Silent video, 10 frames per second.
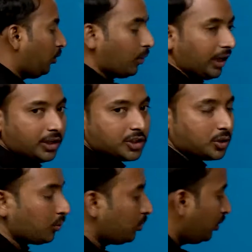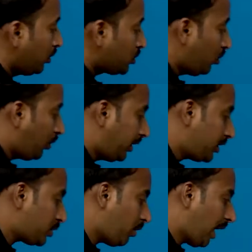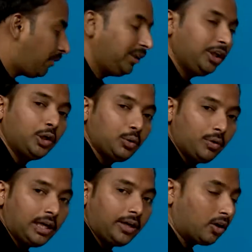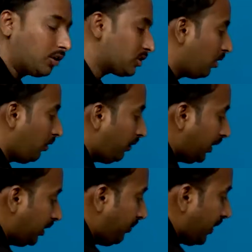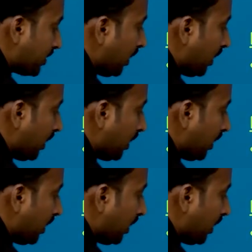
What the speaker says: 1s2. So 1s2 having the 2 electrons. For the first